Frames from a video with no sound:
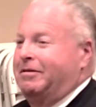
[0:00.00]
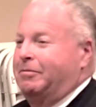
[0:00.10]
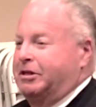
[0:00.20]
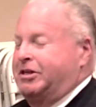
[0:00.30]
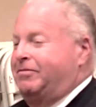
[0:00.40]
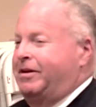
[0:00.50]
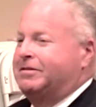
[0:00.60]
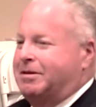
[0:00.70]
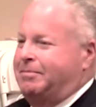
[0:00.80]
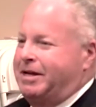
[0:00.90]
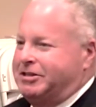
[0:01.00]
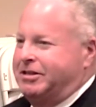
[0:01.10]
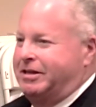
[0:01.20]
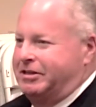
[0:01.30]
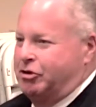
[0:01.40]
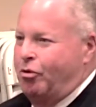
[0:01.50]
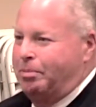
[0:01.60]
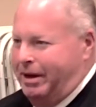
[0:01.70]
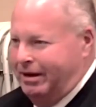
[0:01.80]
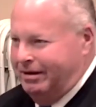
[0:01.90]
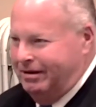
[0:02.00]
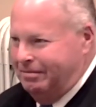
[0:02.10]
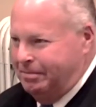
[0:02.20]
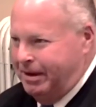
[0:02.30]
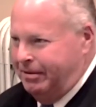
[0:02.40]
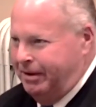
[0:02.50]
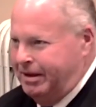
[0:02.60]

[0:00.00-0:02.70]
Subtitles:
which he fails to mention in his opening, by the way.